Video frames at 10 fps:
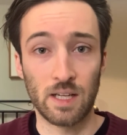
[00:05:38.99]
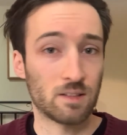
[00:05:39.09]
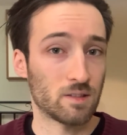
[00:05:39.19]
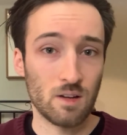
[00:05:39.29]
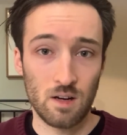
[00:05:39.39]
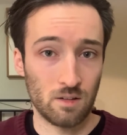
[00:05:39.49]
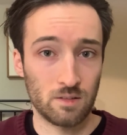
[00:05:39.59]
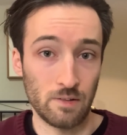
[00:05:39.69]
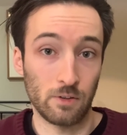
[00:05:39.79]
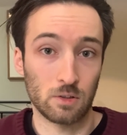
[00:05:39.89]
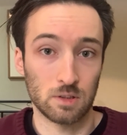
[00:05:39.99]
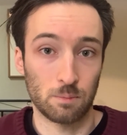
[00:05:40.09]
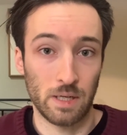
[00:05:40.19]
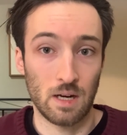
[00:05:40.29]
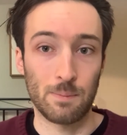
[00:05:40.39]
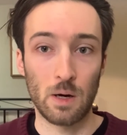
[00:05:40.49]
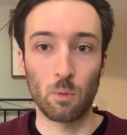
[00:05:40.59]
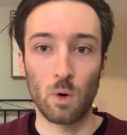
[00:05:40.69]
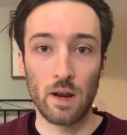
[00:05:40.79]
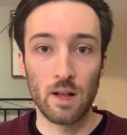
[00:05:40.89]
It's not difficult to pick up
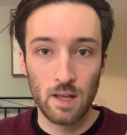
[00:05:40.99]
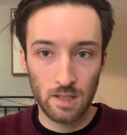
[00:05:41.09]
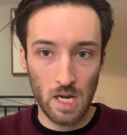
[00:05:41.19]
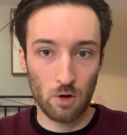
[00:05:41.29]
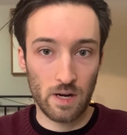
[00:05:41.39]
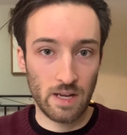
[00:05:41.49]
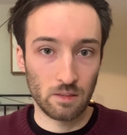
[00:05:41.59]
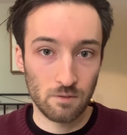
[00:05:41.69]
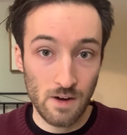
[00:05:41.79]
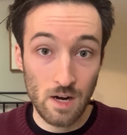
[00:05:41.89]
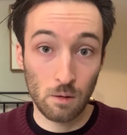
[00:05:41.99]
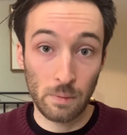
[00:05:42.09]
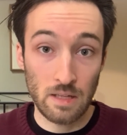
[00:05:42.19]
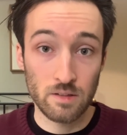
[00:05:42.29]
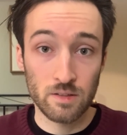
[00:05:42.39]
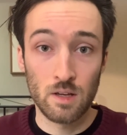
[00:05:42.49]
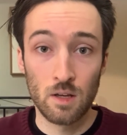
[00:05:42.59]
on what carrying the fire means